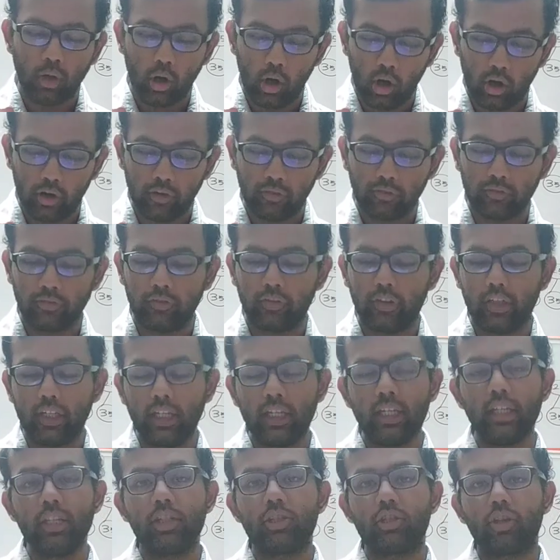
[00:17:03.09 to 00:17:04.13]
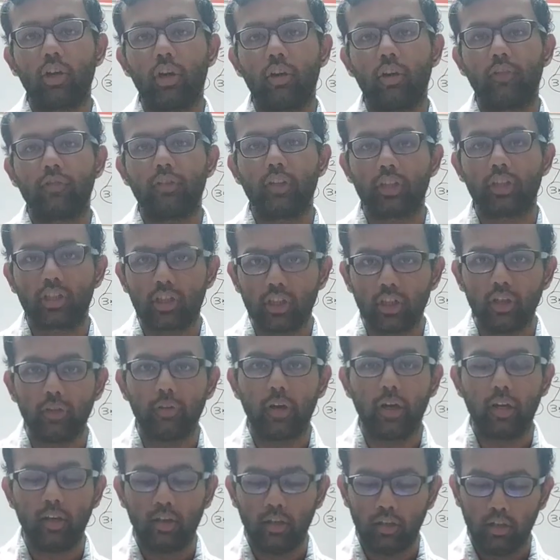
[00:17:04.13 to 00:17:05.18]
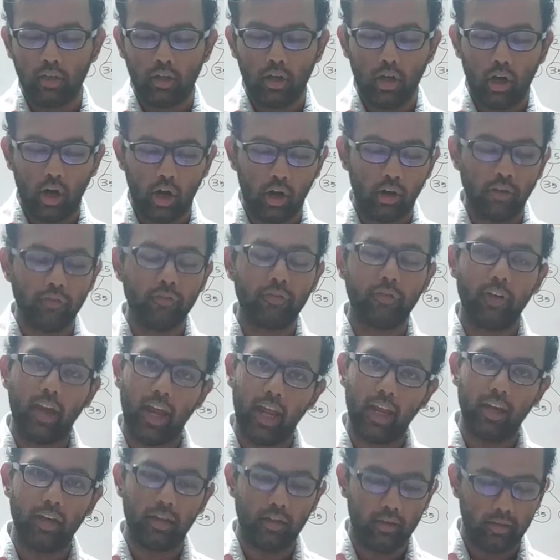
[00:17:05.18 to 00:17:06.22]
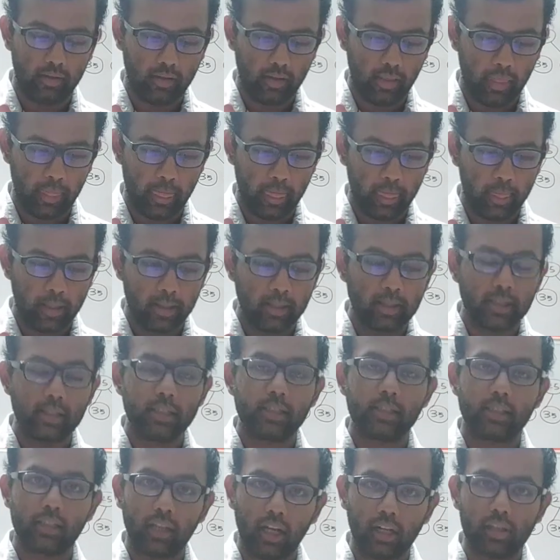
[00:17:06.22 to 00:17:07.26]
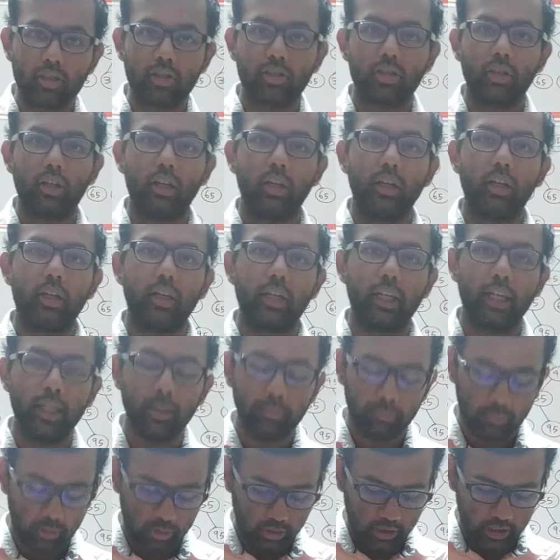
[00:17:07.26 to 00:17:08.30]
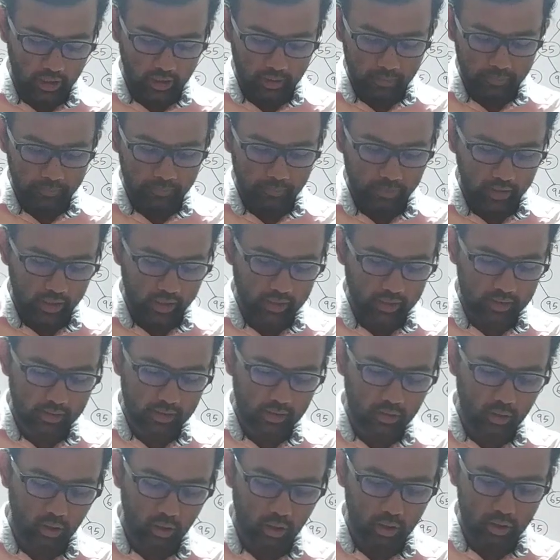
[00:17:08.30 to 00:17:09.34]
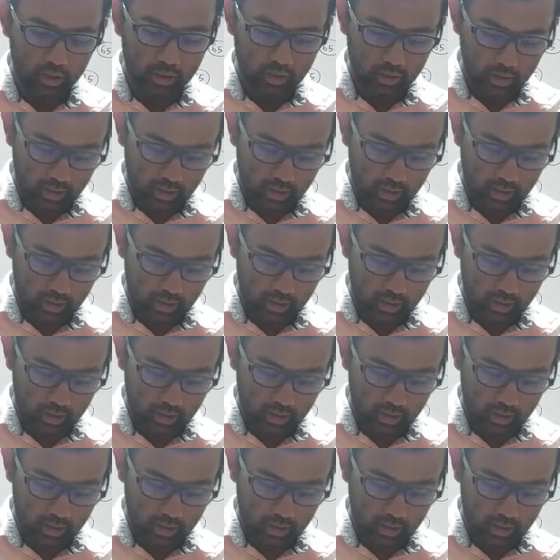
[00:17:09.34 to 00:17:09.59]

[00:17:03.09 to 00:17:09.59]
of each of the children of n. Such a heap tree is called